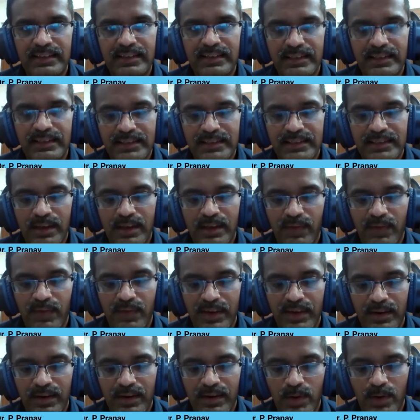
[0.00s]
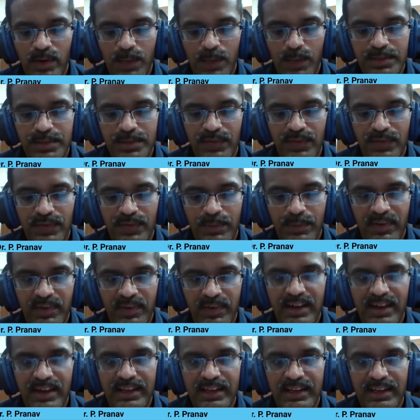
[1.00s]
is a good option for
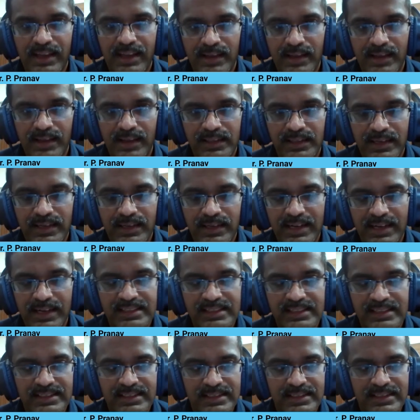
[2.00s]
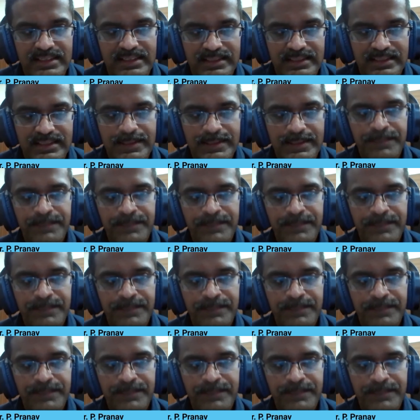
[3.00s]
preventing any diseases.